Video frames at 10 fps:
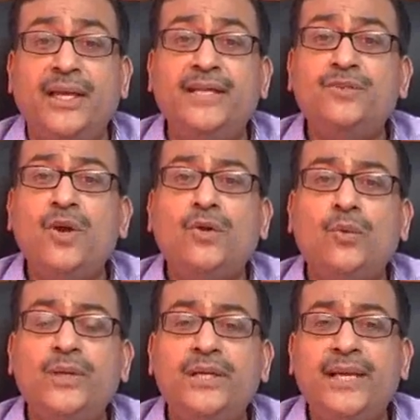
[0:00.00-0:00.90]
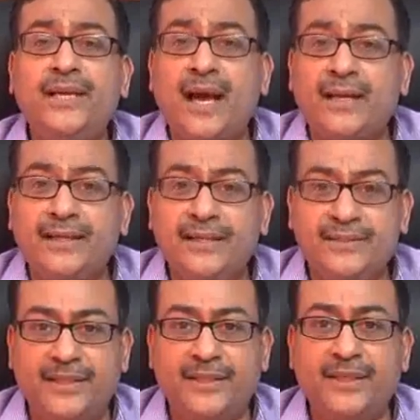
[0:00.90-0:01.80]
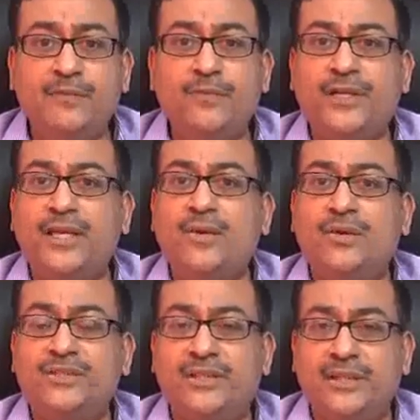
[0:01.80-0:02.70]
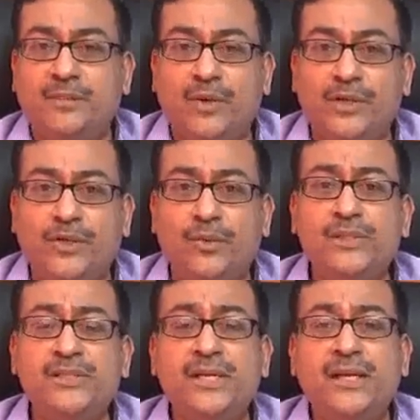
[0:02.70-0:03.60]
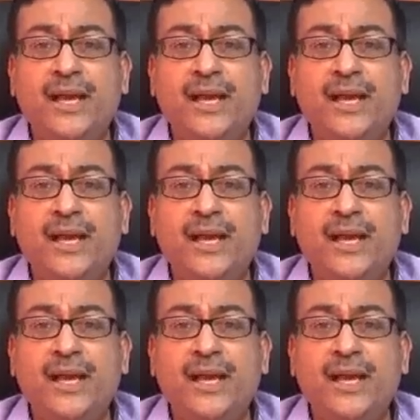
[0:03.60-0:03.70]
It's not only an R&D center working on certain molecules